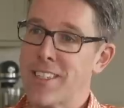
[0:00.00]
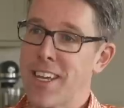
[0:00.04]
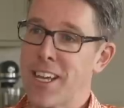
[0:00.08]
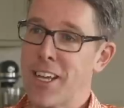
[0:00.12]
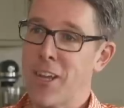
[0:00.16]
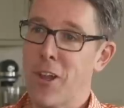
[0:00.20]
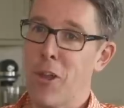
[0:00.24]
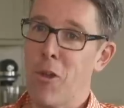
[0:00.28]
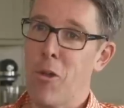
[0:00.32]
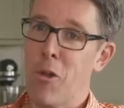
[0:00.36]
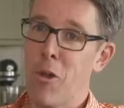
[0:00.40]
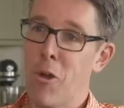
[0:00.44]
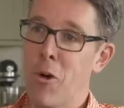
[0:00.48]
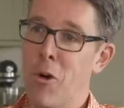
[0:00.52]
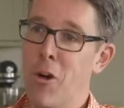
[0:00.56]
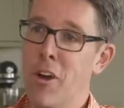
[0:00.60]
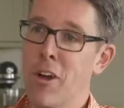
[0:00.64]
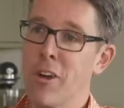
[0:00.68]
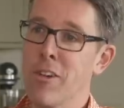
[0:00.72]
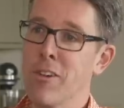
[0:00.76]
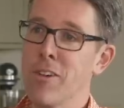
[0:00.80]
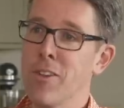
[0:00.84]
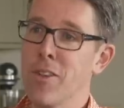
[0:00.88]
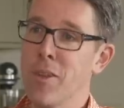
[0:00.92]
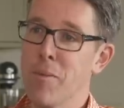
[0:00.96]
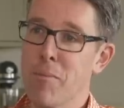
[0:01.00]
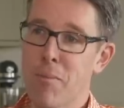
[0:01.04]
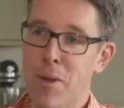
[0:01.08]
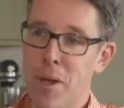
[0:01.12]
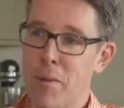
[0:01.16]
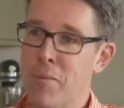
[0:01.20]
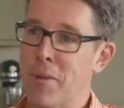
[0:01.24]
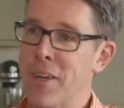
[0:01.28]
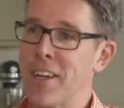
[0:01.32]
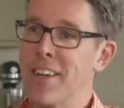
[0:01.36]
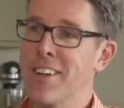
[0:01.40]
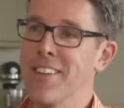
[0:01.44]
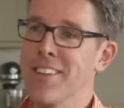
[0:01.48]
take a lot longer, and the
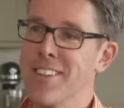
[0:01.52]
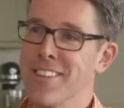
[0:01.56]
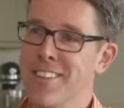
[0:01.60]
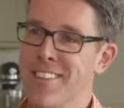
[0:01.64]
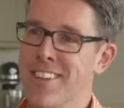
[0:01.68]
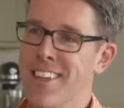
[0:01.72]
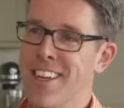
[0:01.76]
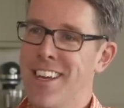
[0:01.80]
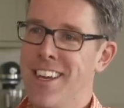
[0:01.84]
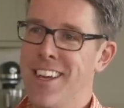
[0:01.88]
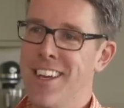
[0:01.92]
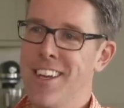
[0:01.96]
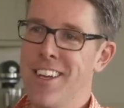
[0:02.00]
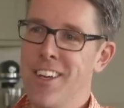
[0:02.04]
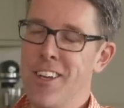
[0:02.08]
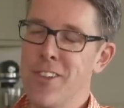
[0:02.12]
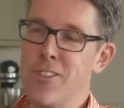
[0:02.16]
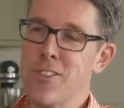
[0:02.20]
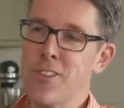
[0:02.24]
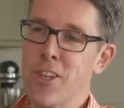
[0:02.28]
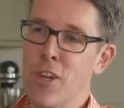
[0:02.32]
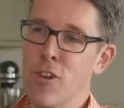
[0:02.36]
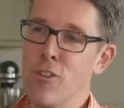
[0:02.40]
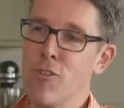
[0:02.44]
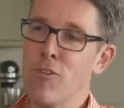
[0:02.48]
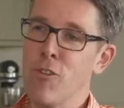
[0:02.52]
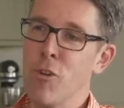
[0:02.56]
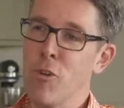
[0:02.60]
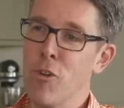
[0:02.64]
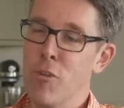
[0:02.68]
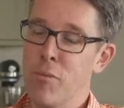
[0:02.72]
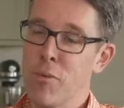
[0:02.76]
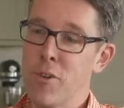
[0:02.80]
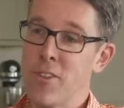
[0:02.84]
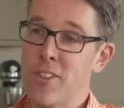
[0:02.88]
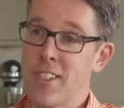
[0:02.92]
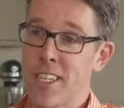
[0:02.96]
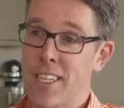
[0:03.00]
plumbing and, and so
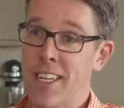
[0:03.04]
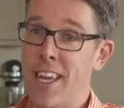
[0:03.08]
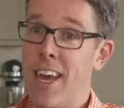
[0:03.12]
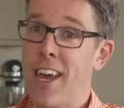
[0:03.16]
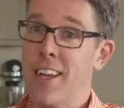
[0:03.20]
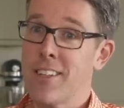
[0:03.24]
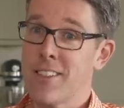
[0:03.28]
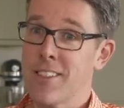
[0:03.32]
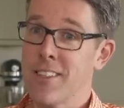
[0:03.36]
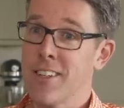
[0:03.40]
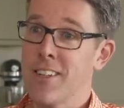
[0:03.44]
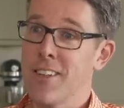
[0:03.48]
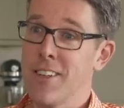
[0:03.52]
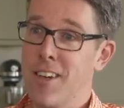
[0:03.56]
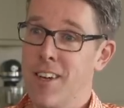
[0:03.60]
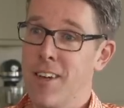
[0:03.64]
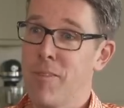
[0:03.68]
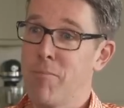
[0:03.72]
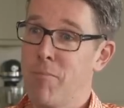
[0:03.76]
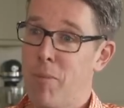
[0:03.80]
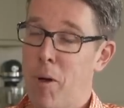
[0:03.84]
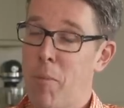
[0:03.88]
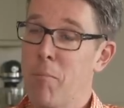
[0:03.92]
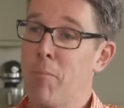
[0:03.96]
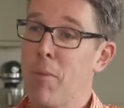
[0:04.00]
forth. But to get a, a, a